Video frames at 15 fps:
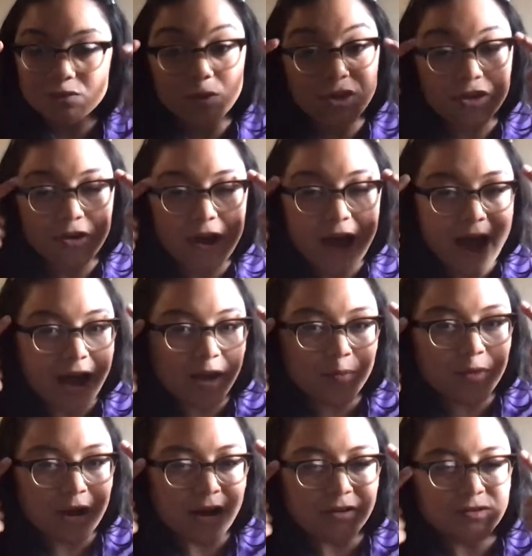with your
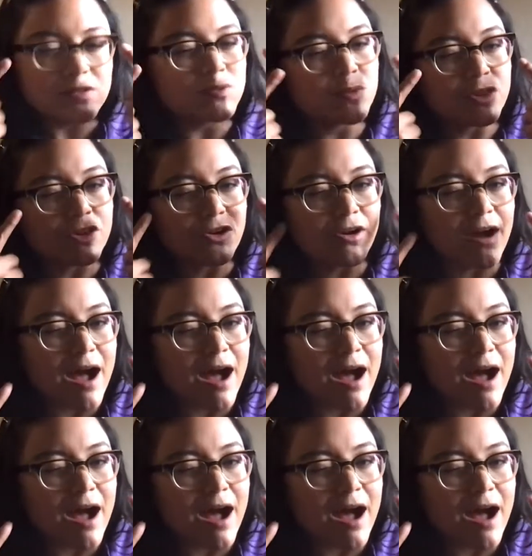eyebrows, with your